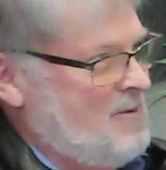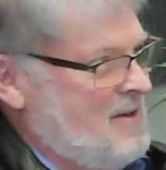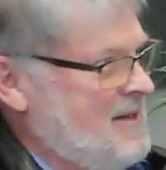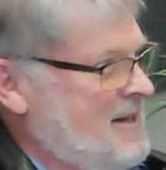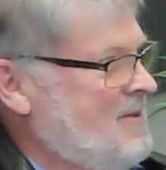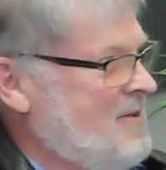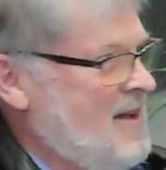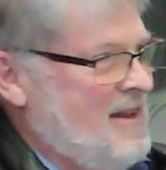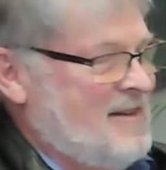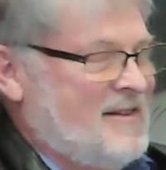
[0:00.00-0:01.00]
on the other
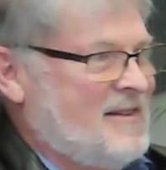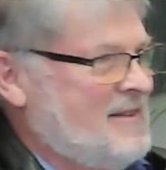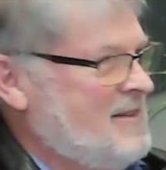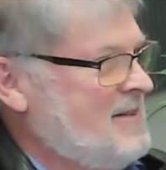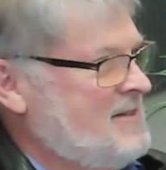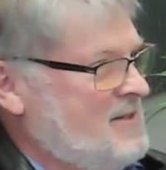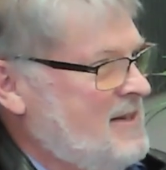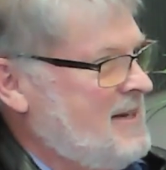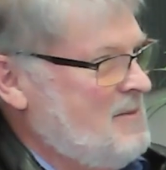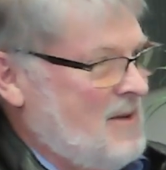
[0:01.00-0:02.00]
end, and
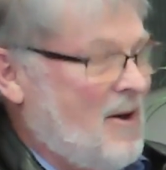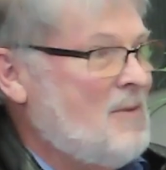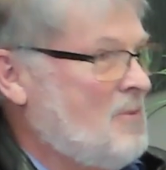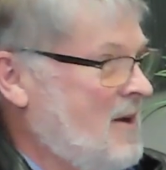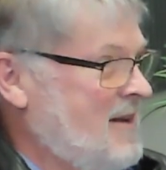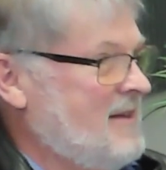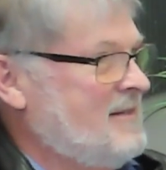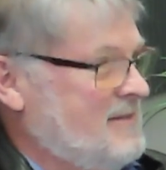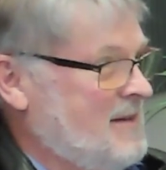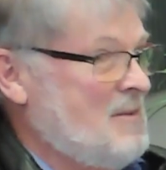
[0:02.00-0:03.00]
it could be
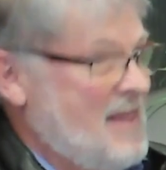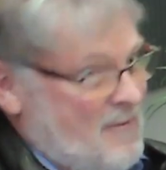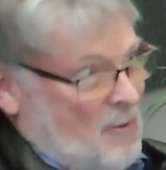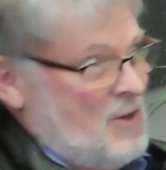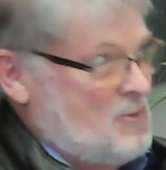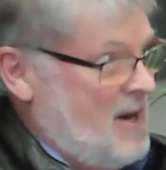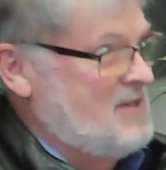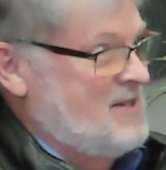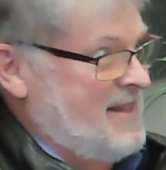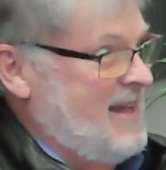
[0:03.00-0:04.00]
heartbreaking. I mean, they avoid
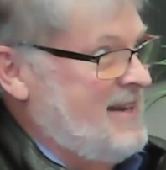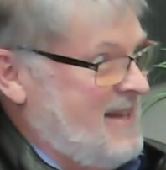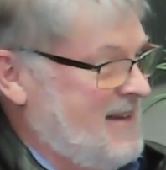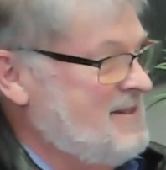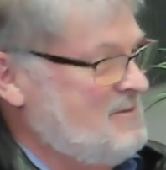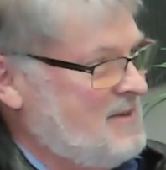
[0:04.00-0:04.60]
tragedy in that case, but